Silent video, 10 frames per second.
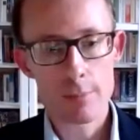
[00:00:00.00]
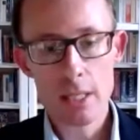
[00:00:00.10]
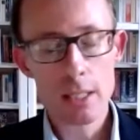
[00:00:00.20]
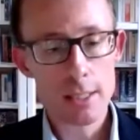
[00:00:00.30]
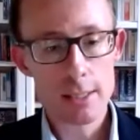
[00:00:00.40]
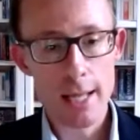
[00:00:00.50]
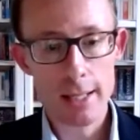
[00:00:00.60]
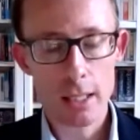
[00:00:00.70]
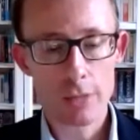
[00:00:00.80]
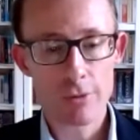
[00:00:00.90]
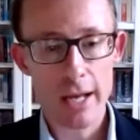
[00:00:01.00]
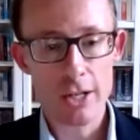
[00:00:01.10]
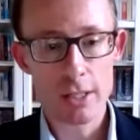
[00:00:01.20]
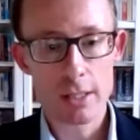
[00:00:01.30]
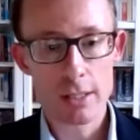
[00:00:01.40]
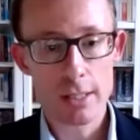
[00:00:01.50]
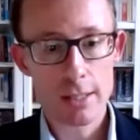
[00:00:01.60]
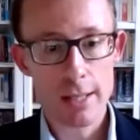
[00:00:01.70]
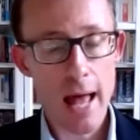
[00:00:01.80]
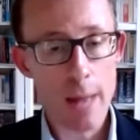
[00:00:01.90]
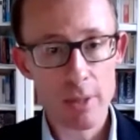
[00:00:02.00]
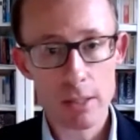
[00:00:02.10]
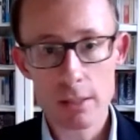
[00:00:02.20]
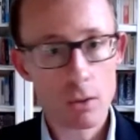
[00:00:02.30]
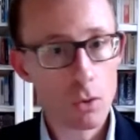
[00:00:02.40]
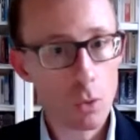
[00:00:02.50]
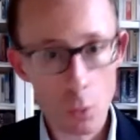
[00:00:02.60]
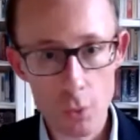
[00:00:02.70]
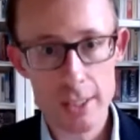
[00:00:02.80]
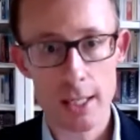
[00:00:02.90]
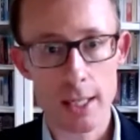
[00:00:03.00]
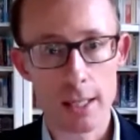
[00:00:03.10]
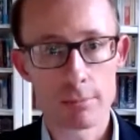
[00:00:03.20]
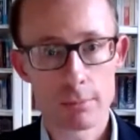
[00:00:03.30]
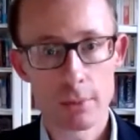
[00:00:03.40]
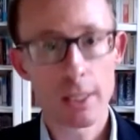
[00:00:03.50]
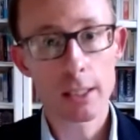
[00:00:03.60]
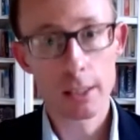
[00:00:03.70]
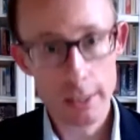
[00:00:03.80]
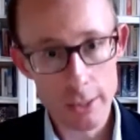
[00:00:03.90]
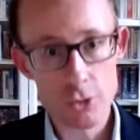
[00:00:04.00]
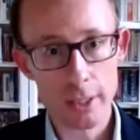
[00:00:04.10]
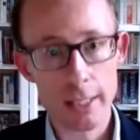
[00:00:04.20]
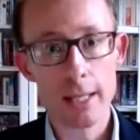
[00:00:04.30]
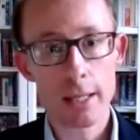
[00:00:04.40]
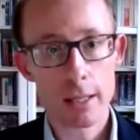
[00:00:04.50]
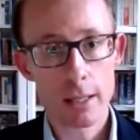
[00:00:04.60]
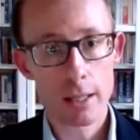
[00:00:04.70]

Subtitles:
interstate invasion happened all the time, like literally